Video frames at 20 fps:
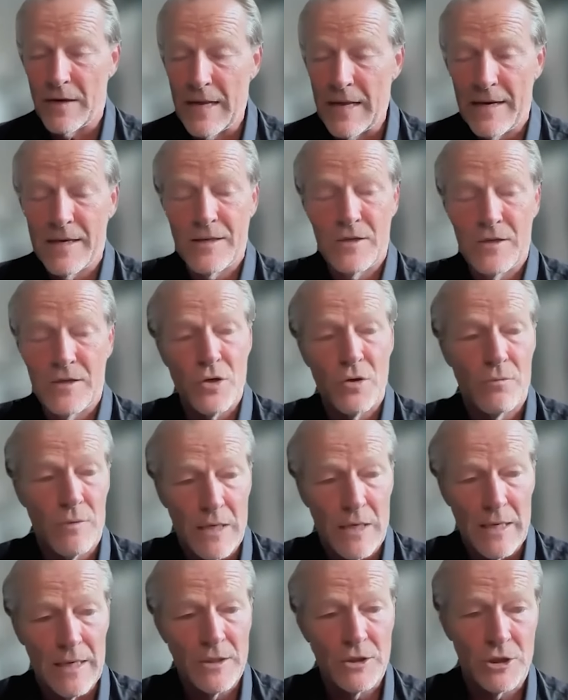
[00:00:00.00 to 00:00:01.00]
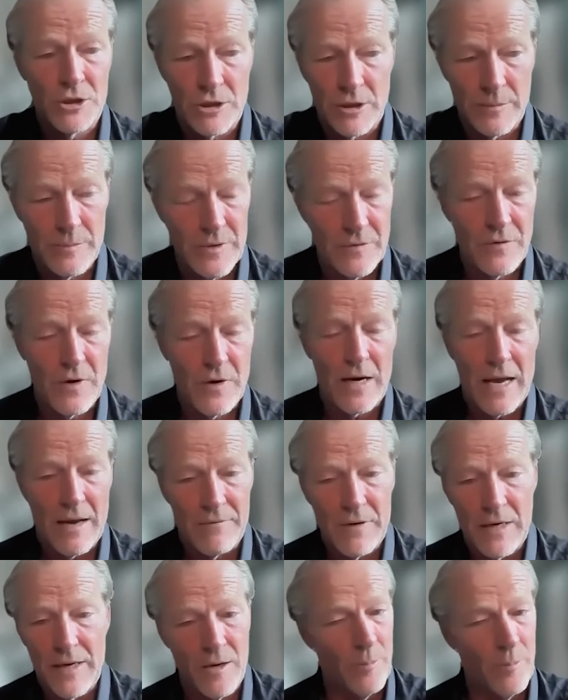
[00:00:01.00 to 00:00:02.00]
In any new relationship, you've got to have
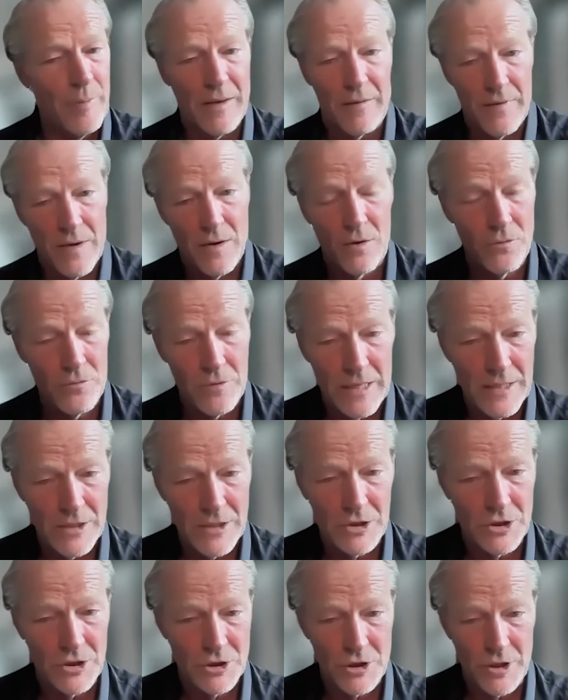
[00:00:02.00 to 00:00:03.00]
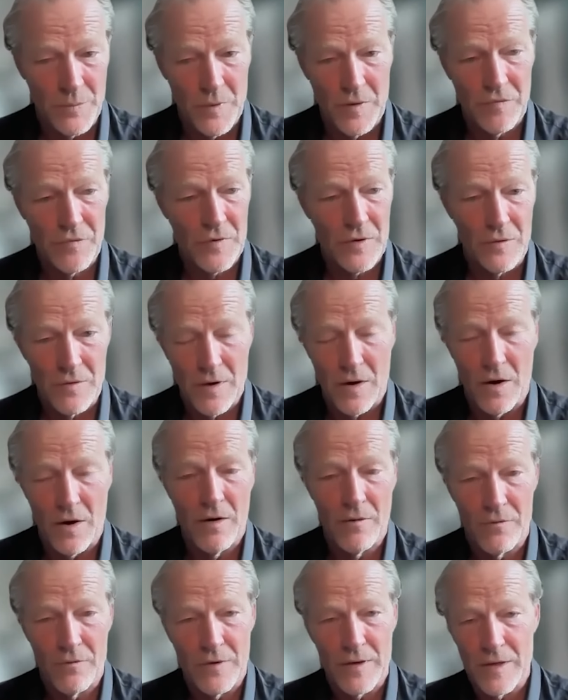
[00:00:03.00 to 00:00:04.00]
a little bit of the old relationship with you that
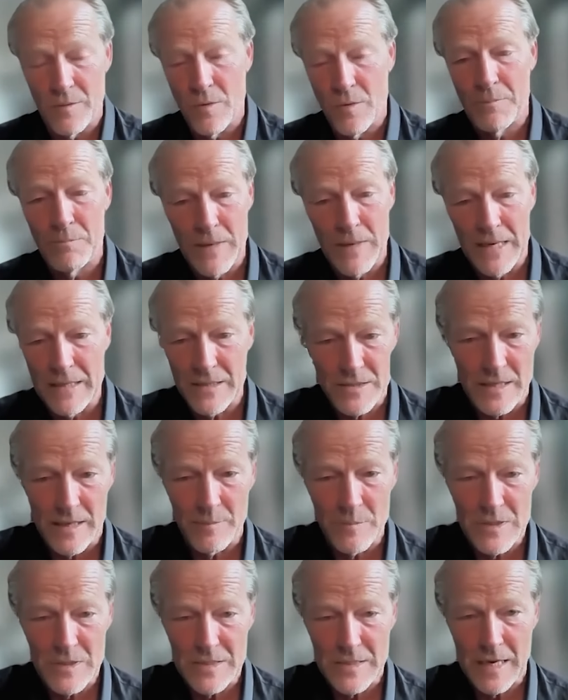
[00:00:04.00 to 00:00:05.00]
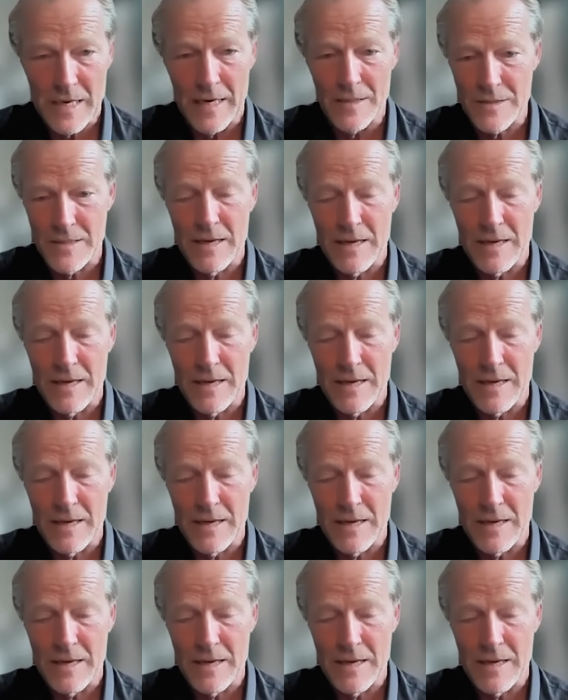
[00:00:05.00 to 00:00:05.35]
hopefully you won't make the same mistakes